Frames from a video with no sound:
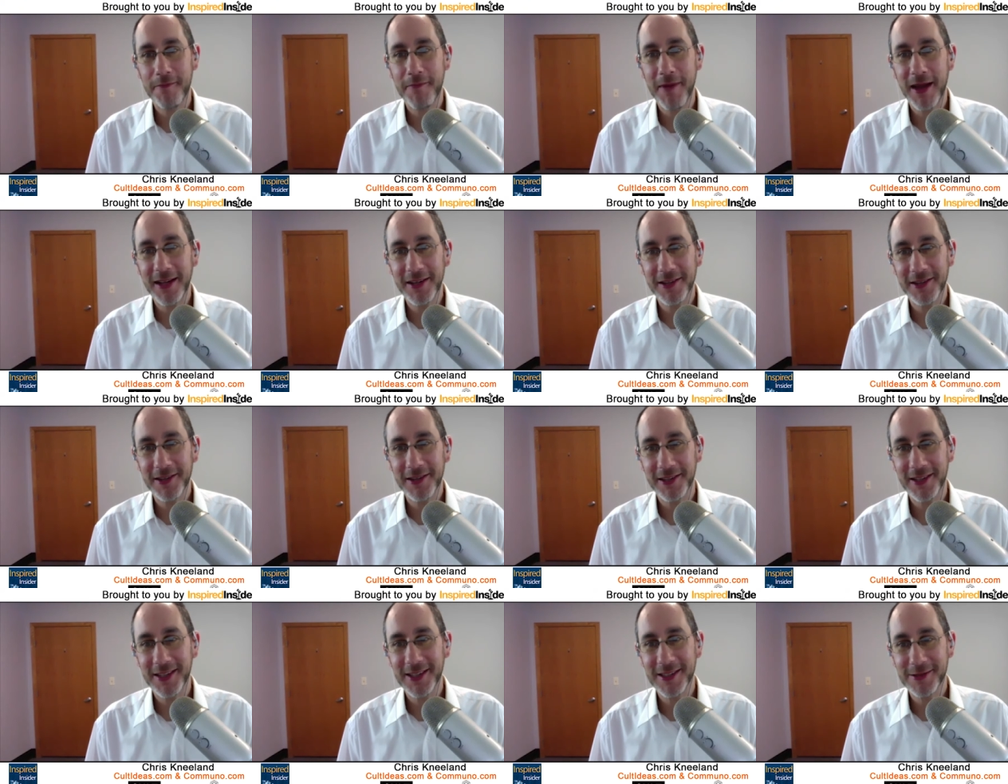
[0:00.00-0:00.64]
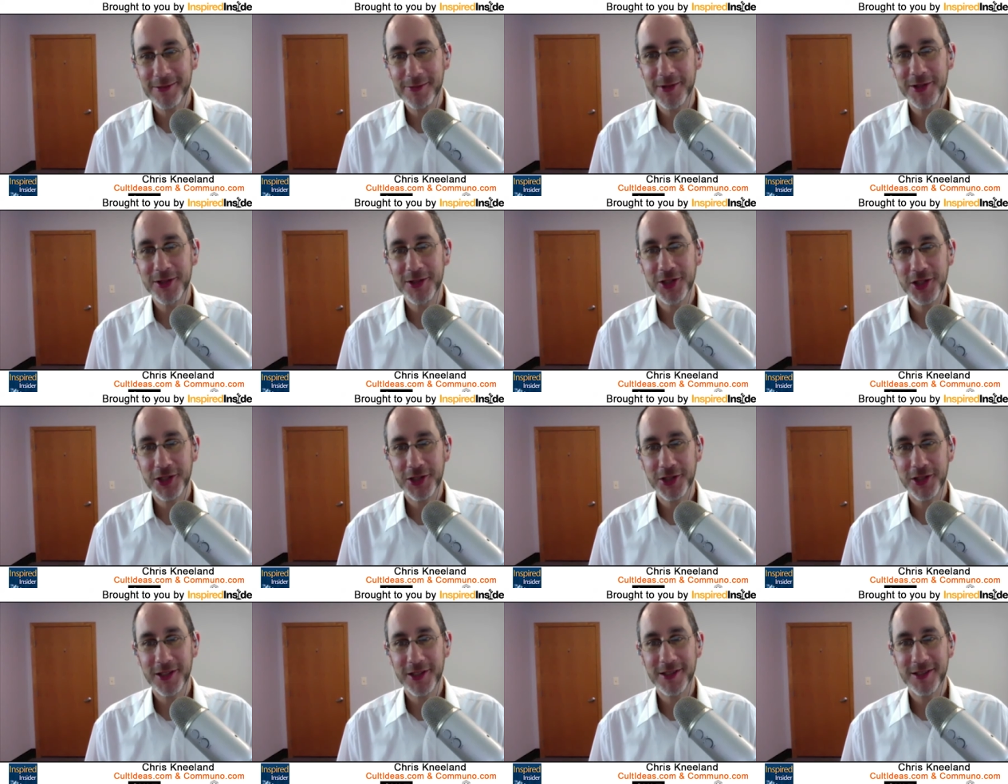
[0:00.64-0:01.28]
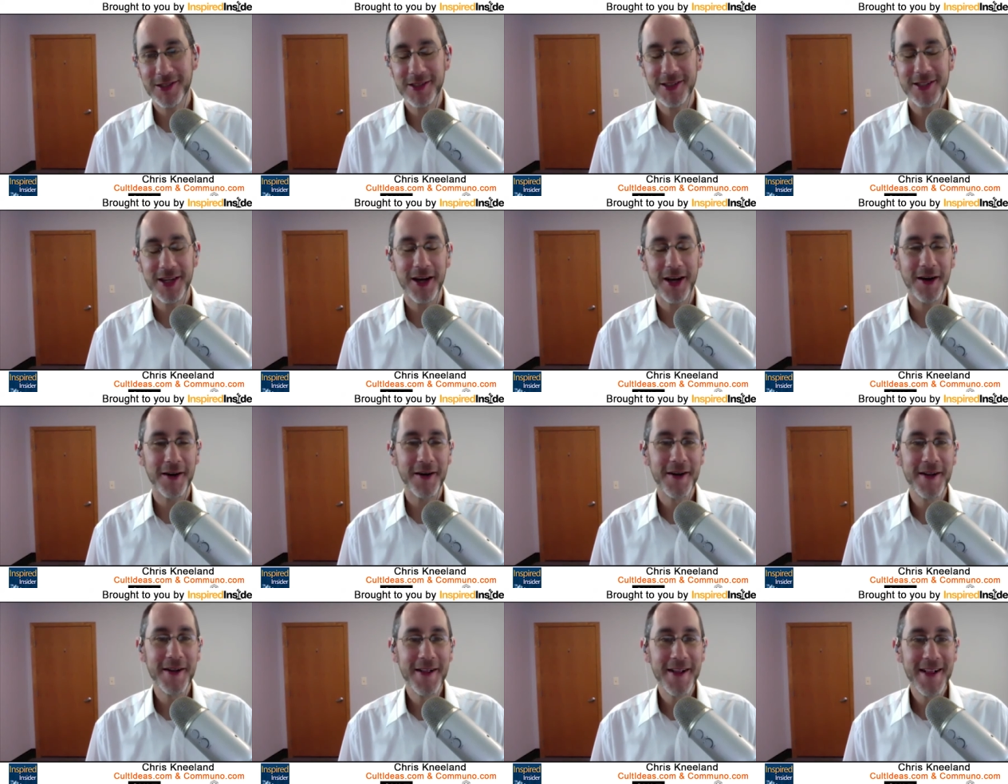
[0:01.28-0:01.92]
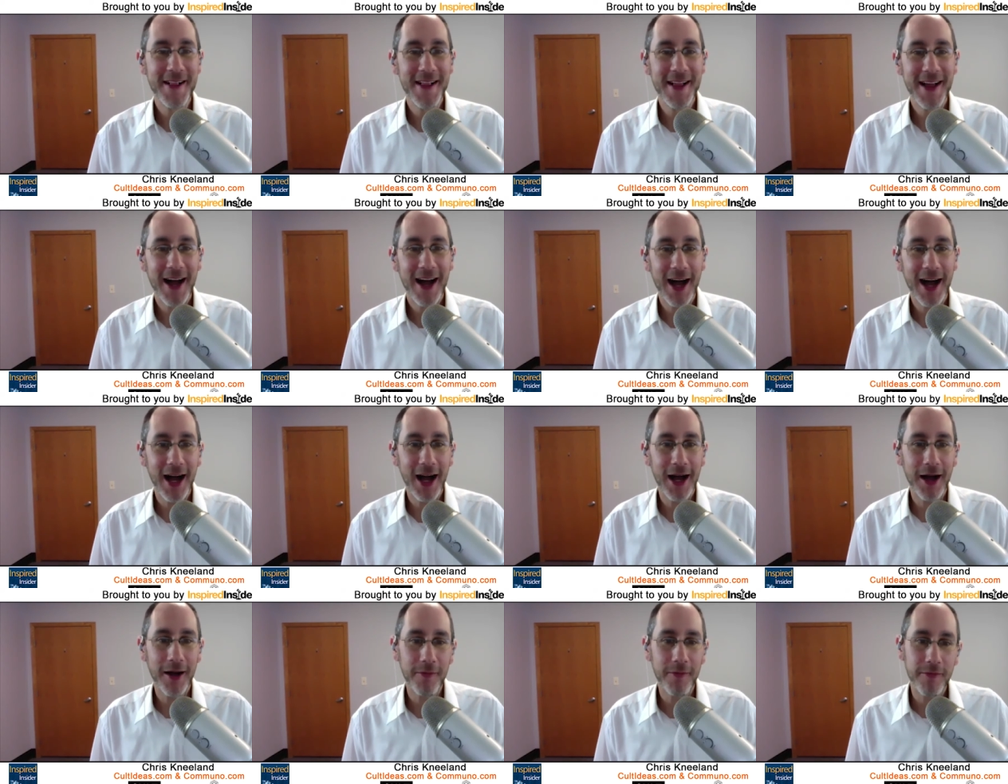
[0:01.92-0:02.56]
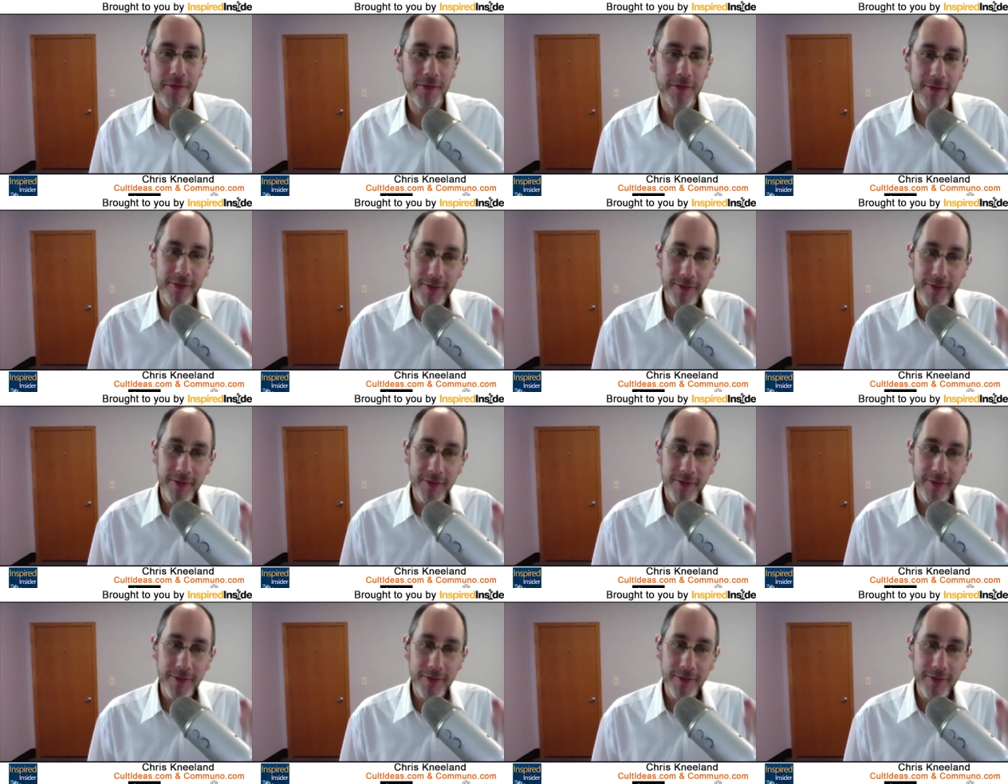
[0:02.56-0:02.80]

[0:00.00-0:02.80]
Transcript: mentalist magician. So I